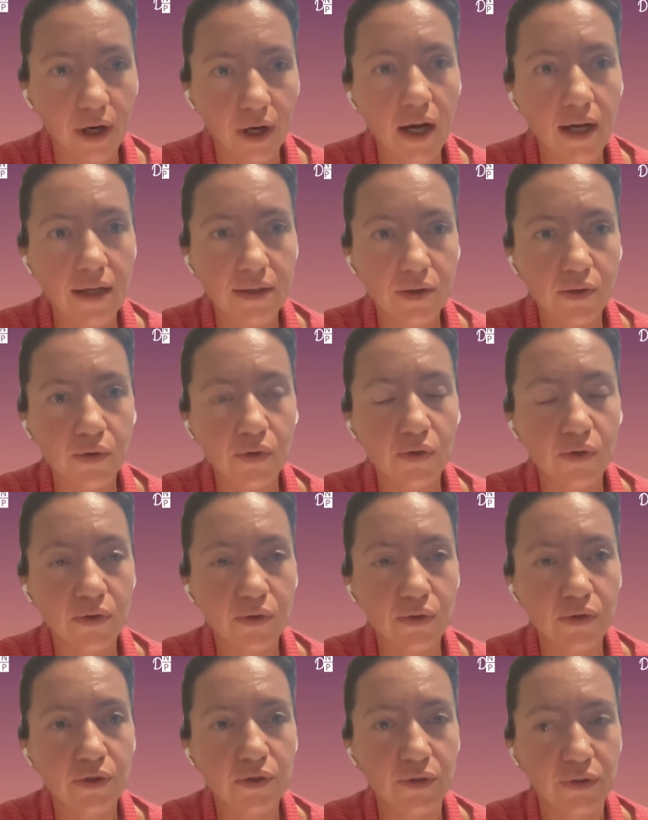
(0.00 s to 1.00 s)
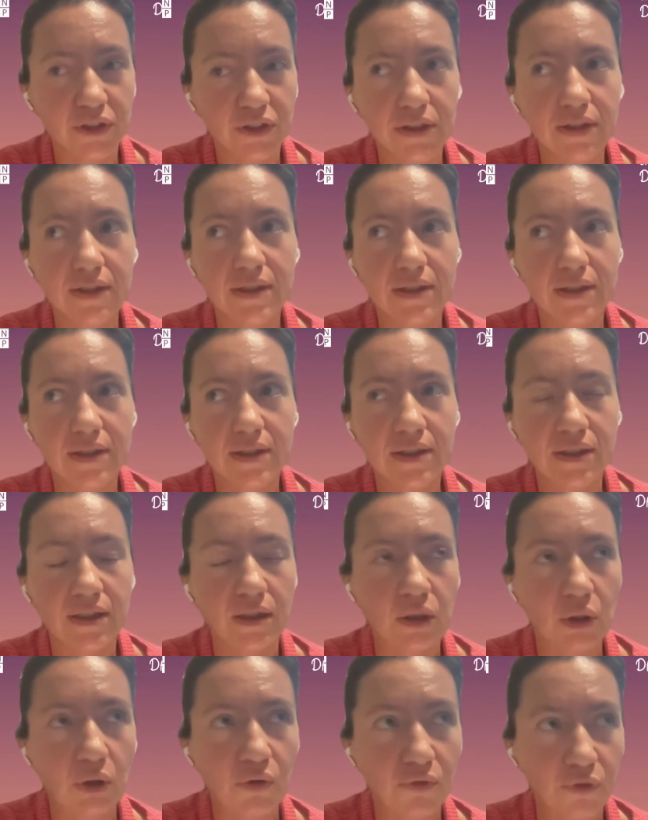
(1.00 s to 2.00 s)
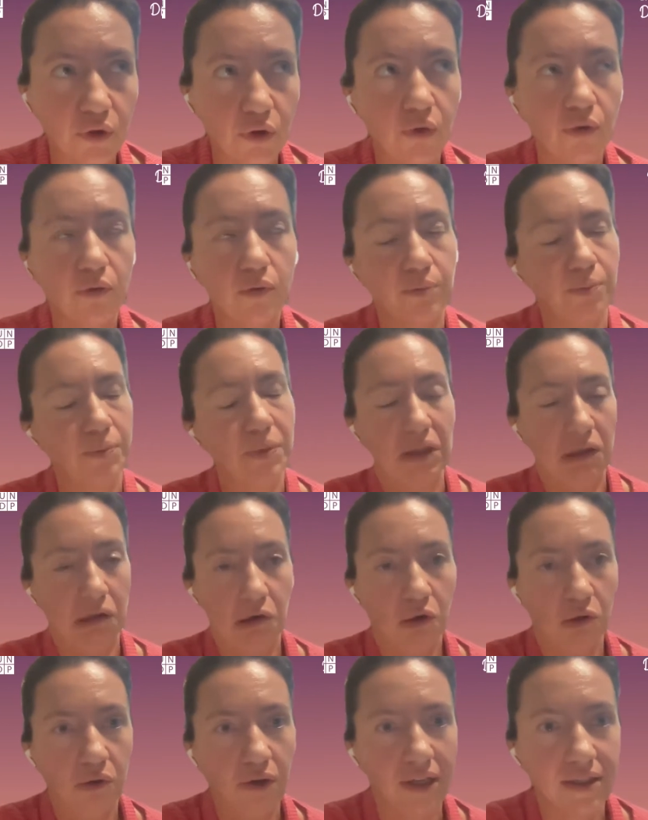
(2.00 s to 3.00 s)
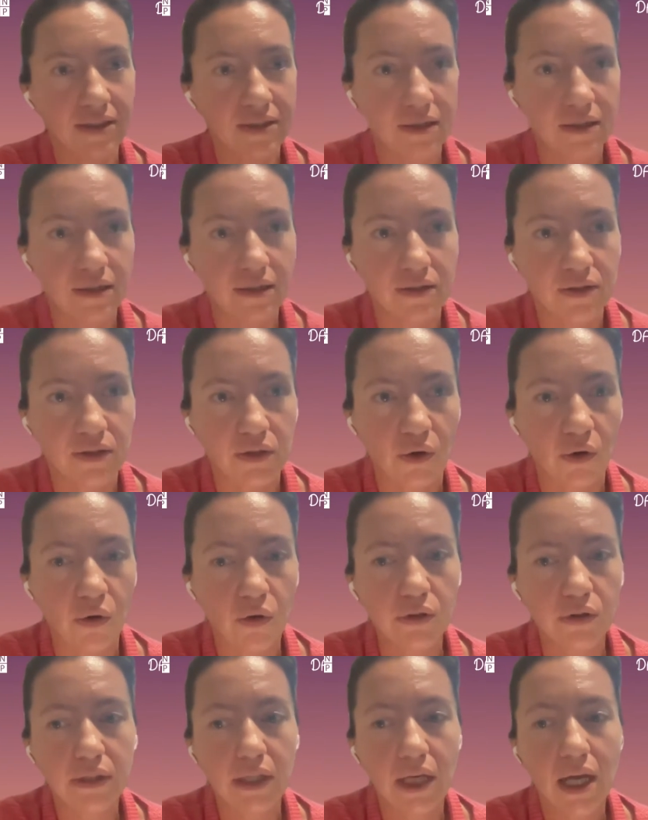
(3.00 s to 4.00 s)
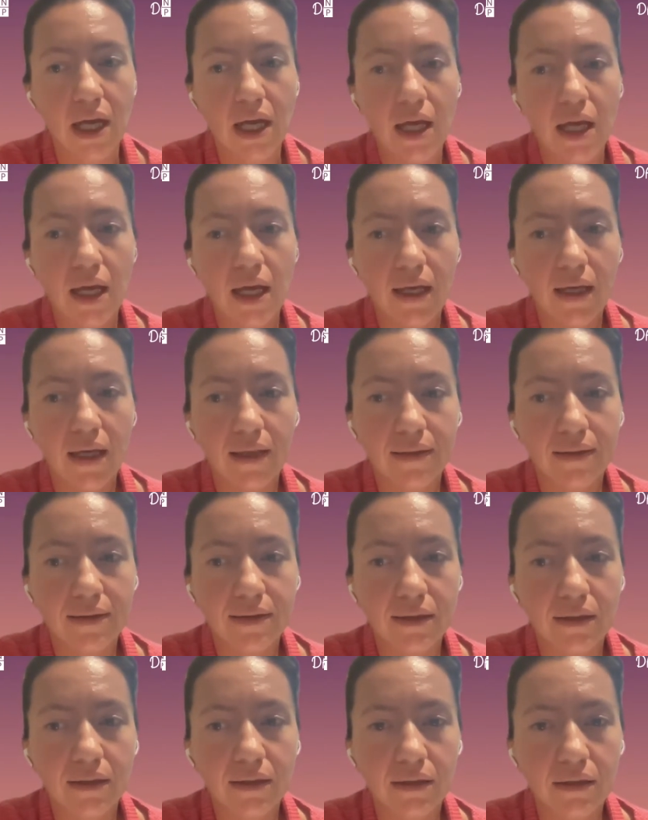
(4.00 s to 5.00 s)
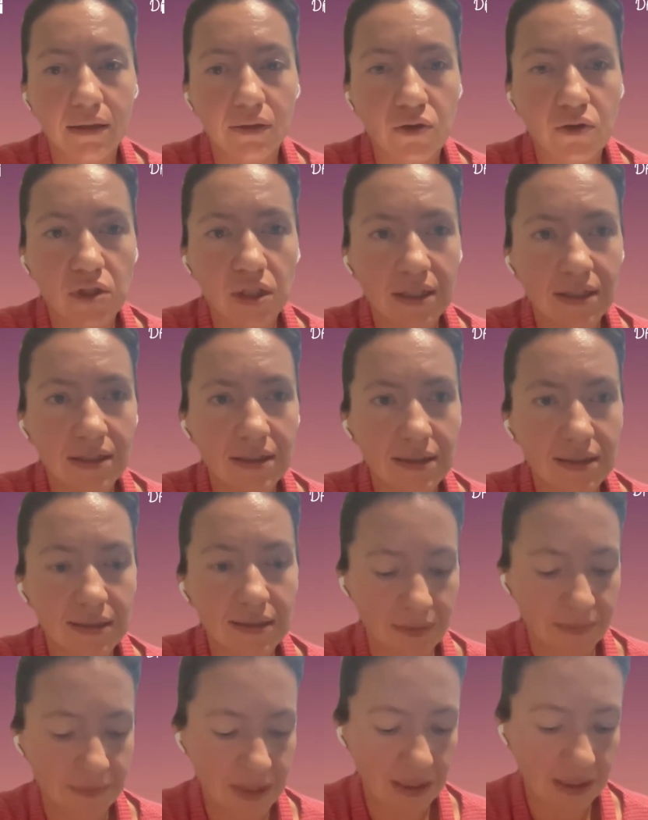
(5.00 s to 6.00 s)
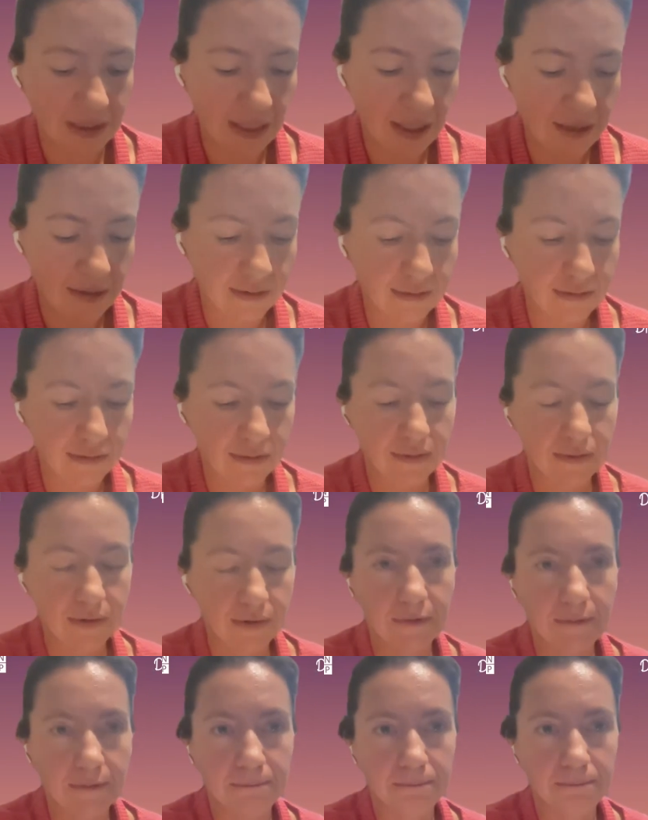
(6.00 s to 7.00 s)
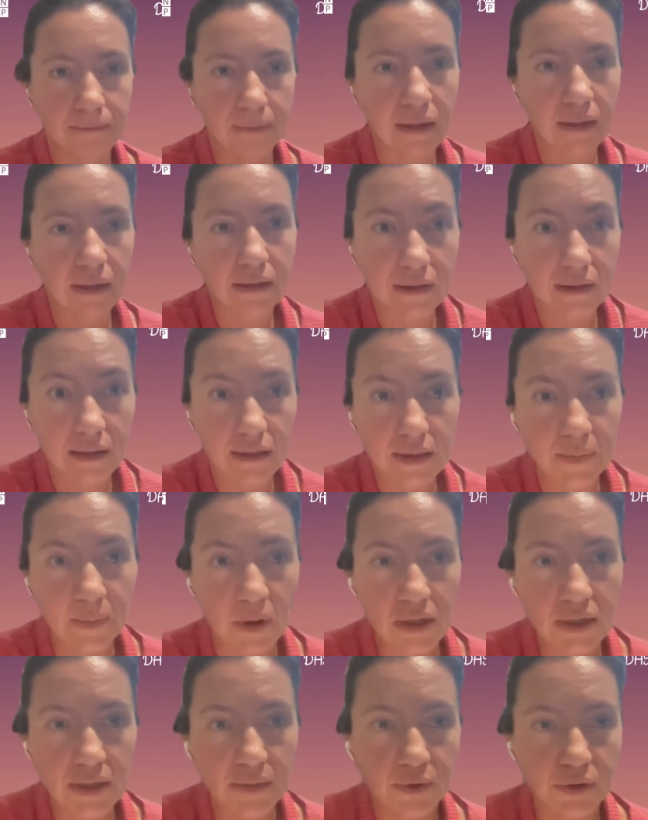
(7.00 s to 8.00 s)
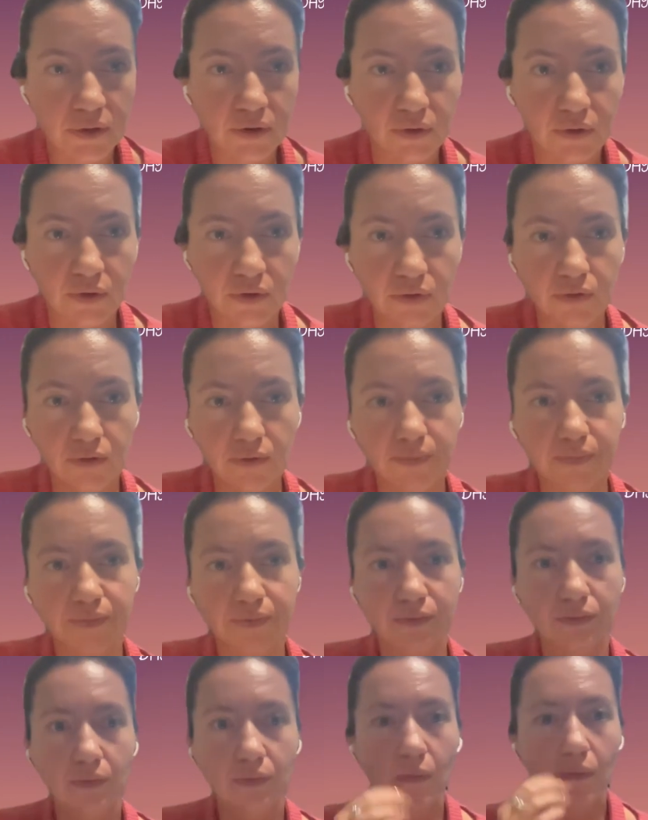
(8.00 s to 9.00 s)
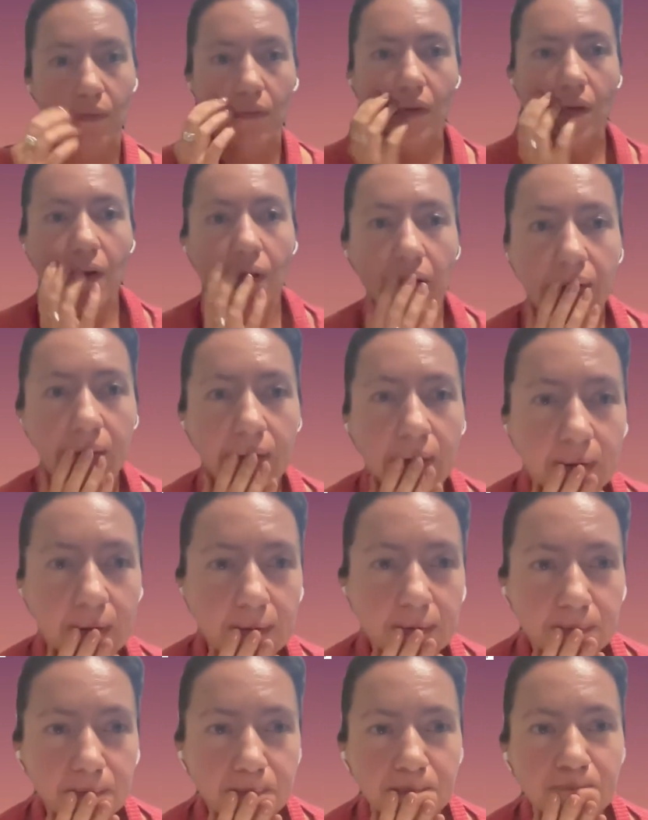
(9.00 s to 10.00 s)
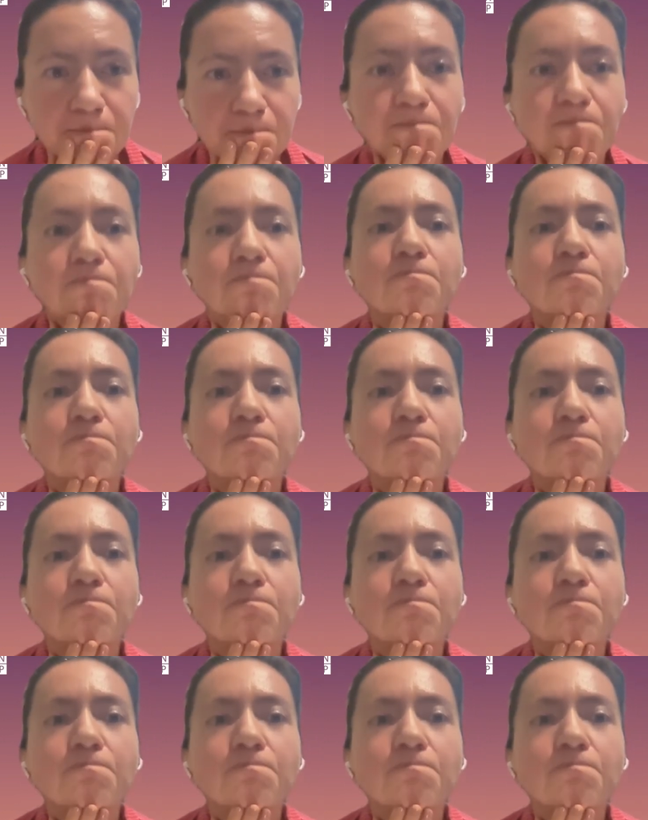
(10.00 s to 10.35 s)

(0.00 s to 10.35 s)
high school students, although below 18 years old, and usually this is something that is possible to do. And